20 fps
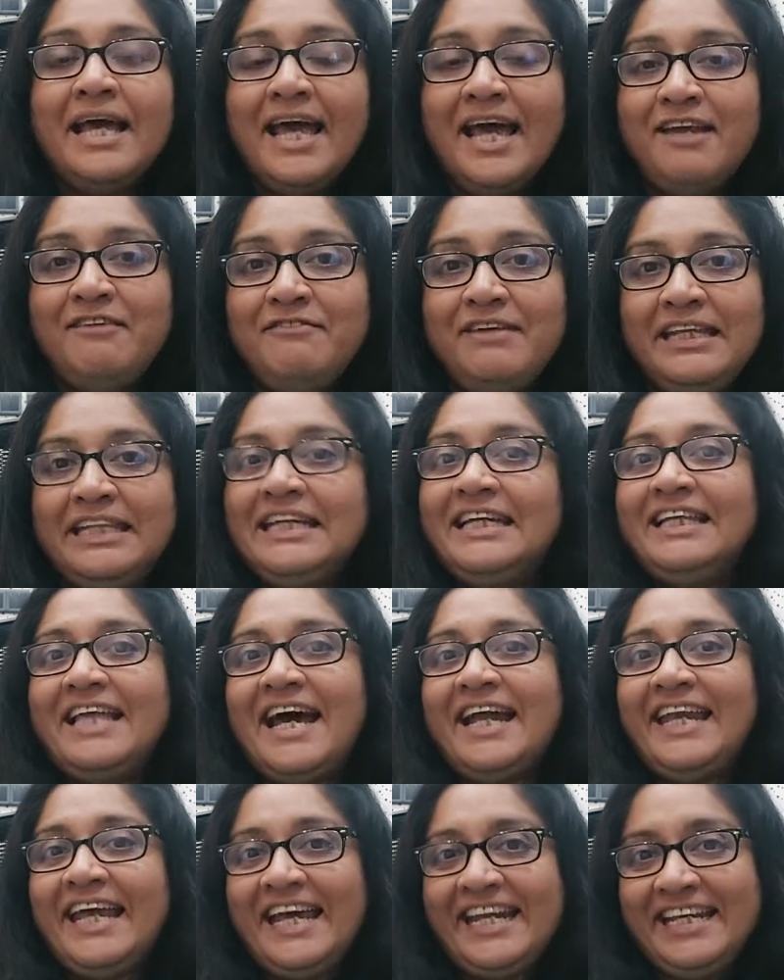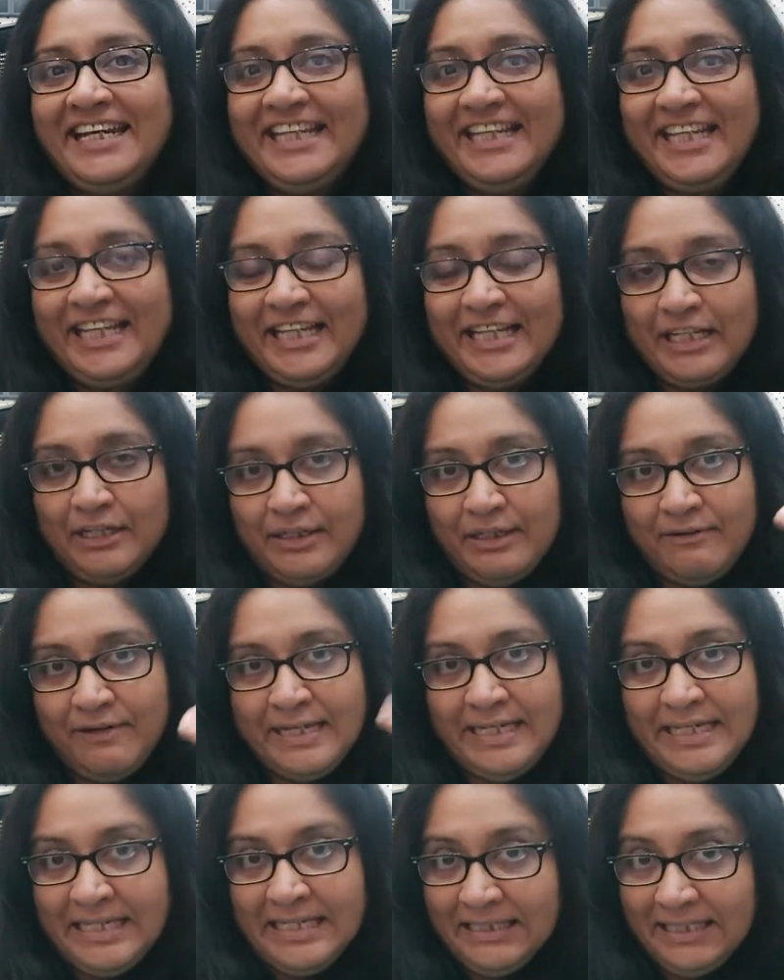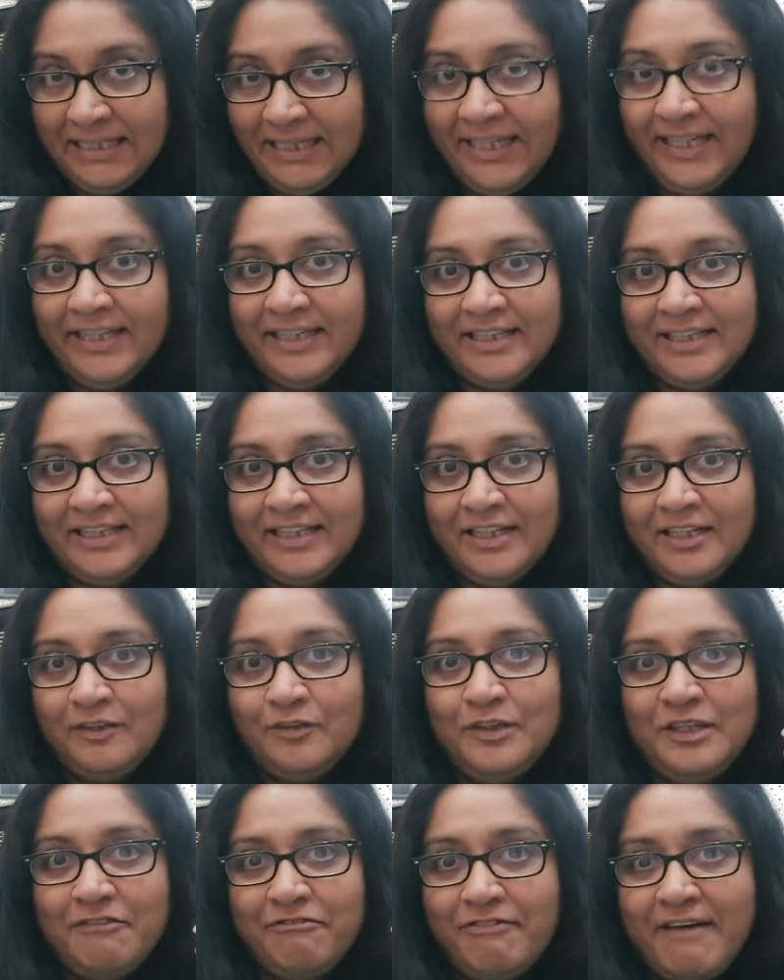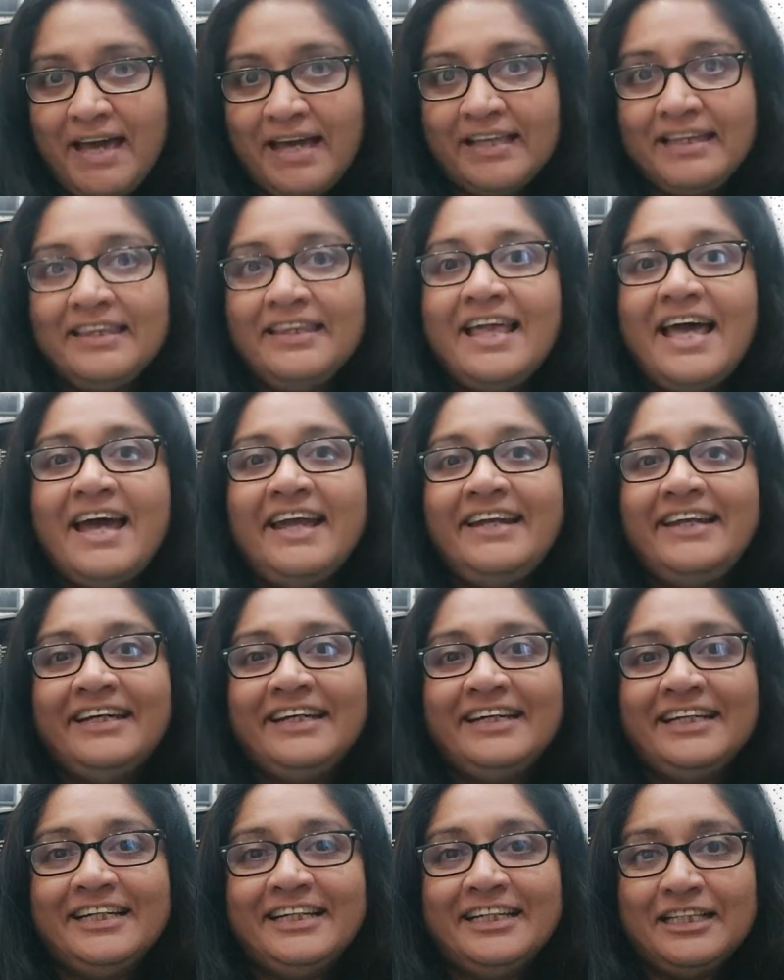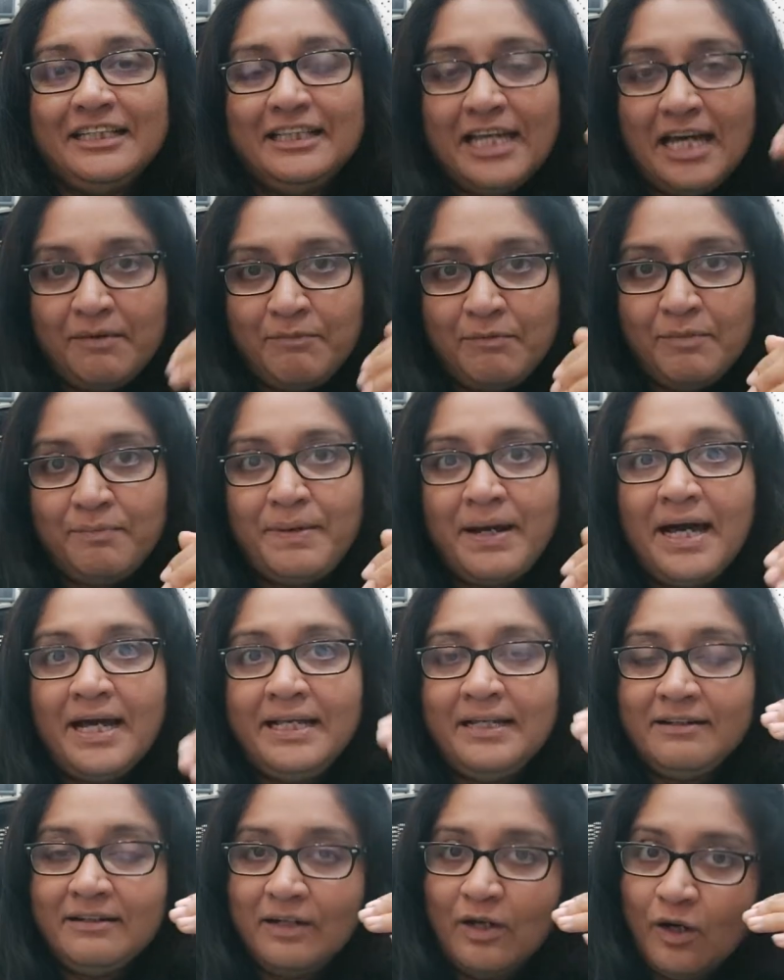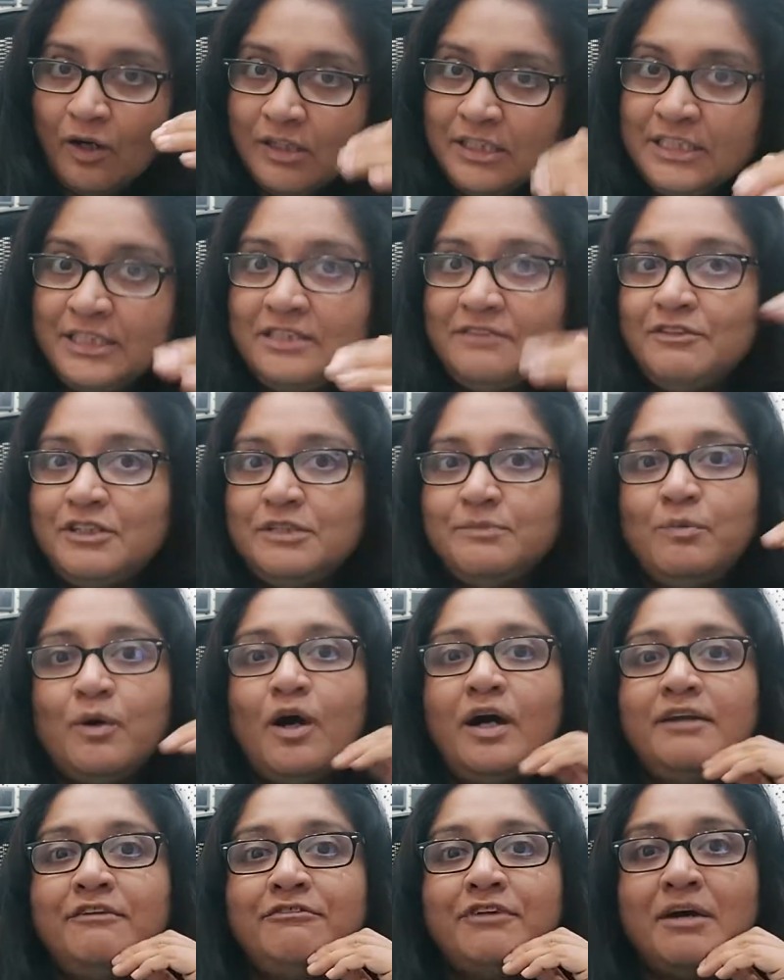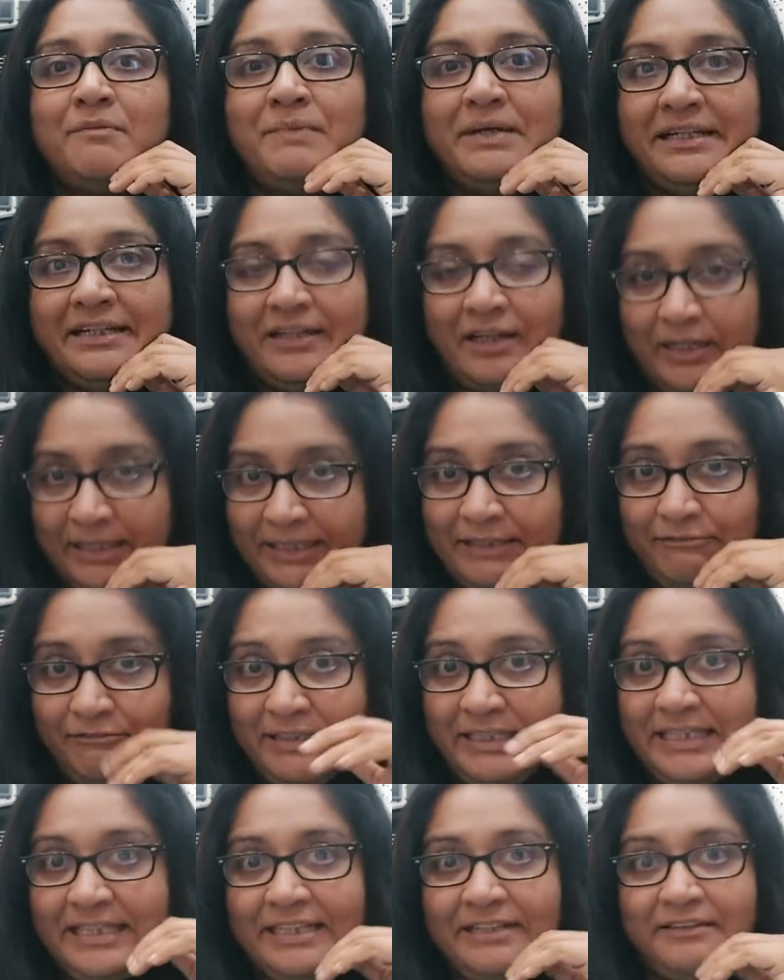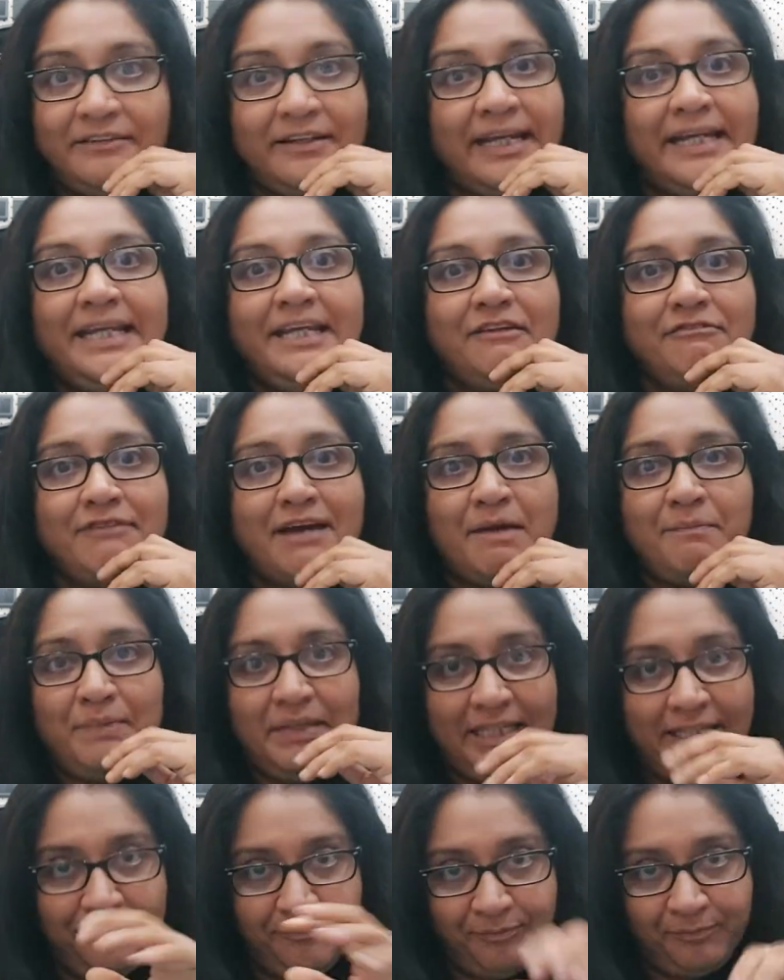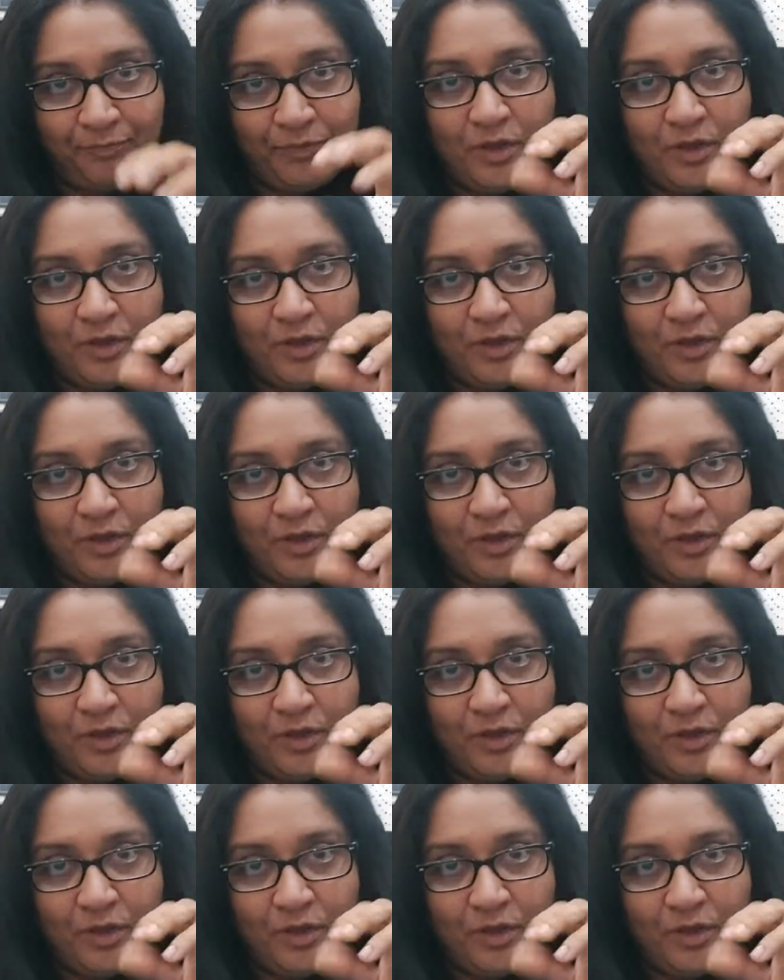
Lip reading: and whether that had any link to the fact that Dharmapala also was born from within a trading family,